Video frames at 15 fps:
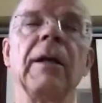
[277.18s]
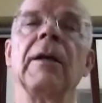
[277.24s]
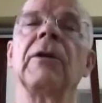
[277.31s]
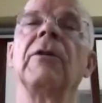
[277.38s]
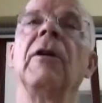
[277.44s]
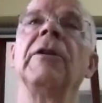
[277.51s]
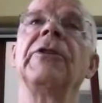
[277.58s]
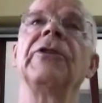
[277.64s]

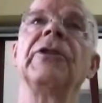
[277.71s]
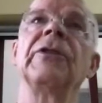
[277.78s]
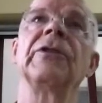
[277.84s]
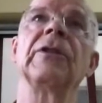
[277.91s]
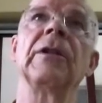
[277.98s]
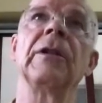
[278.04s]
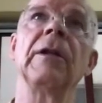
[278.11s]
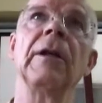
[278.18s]
conscious
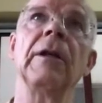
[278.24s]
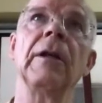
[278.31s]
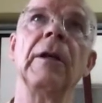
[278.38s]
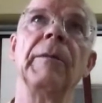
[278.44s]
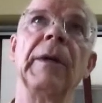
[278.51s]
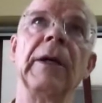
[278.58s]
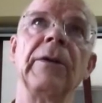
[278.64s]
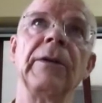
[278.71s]

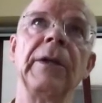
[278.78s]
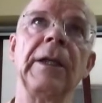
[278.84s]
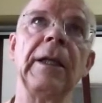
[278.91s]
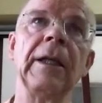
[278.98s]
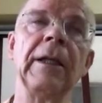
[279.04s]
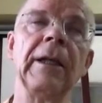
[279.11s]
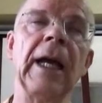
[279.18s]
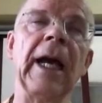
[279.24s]
about the
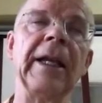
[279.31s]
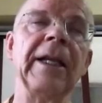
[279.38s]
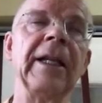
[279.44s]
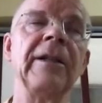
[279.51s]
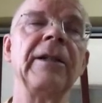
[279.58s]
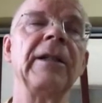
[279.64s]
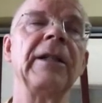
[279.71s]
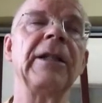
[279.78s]

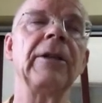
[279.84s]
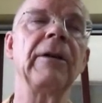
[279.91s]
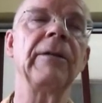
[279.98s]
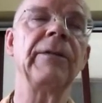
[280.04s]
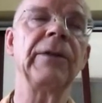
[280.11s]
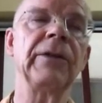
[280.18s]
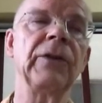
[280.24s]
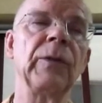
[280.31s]
identity of
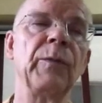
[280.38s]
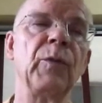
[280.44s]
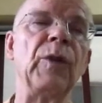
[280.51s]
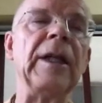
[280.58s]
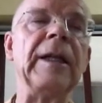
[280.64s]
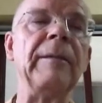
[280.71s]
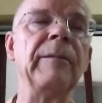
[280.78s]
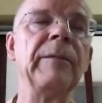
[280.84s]
the
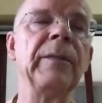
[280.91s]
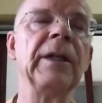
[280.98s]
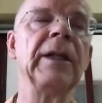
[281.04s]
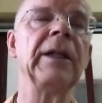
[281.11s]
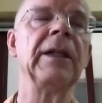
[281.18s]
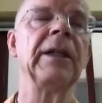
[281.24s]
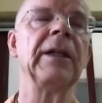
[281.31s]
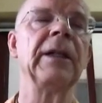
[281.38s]
supreme
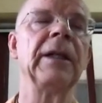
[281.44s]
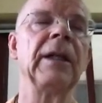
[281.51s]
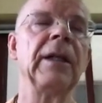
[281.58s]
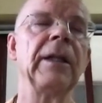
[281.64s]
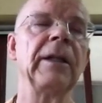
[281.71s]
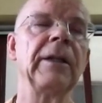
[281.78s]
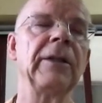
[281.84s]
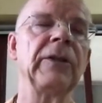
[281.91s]

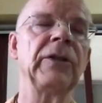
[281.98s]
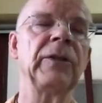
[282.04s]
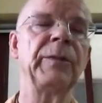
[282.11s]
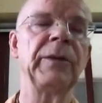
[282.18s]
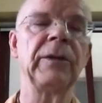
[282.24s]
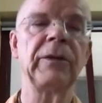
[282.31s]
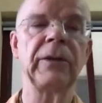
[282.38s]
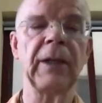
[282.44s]

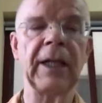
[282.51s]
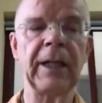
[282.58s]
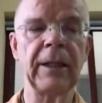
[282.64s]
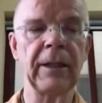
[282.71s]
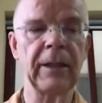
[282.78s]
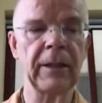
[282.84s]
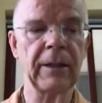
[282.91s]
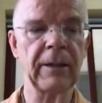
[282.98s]
spiritual
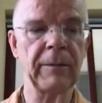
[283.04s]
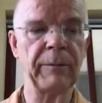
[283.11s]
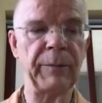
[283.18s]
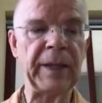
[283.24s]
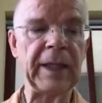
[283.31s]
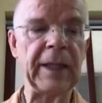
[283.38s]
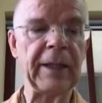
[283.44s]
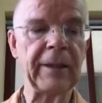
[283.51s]

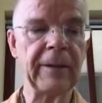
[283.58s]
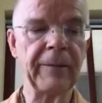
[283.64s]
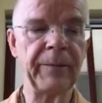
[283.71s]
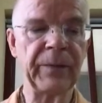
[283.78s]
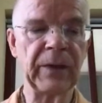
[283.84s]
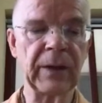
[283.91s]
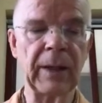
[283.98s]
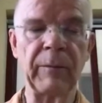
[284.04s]
being.
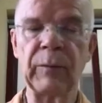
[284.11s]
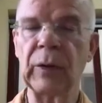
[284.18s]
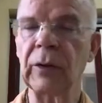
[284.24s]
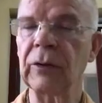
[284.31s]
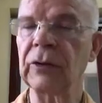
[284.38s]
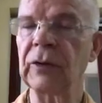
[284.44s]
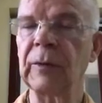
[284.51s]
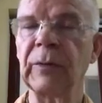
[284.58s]
Tampoco
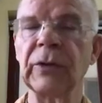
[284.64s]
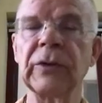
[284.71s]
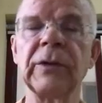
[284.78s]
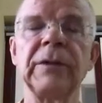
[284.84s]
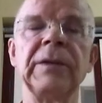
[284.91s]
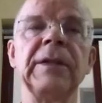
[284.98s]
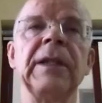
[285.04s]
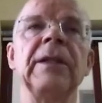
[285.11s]
somos
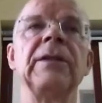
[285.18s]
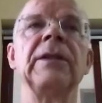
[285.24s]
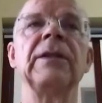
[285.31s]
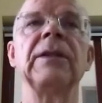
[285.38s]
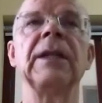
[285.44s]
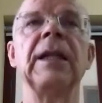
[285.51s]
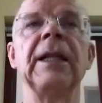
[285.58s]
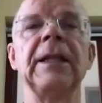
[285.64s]
conscientes
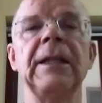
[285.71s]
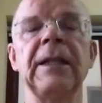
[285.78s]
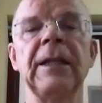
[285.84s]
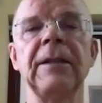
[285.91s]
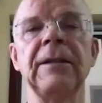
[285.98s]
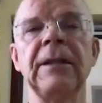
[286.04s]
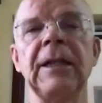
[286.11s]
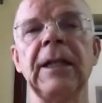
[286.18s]
de la
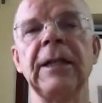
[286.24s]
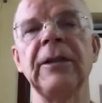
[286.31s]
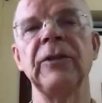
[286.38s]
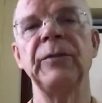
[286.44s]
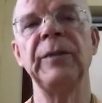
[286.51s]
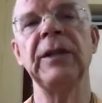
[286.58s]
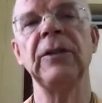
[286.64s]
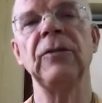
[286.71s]
identidad
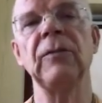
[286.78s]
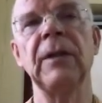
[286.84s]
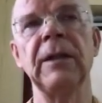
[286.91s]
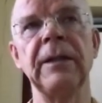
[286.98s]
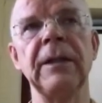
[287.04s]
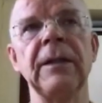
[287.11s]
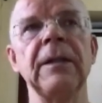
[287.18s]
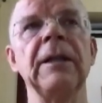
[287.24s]
espiritual
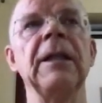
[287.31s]
del